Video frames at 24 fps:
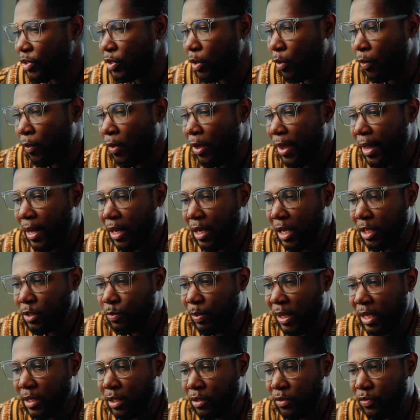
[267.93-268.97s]
So let's
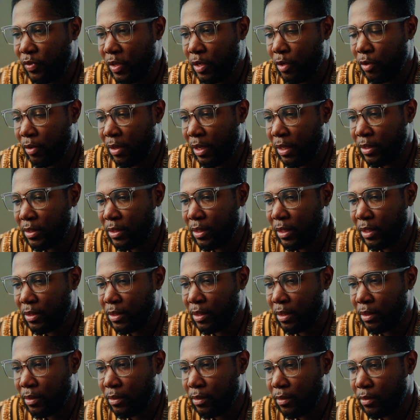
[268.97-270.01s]
play this video. Let's
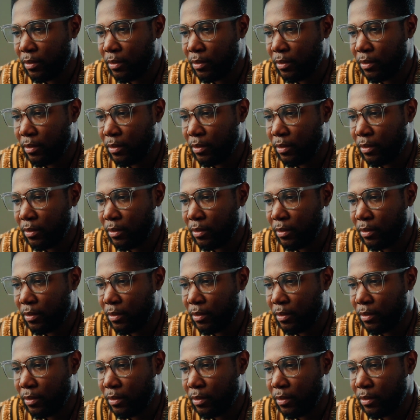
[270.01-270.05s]
listen.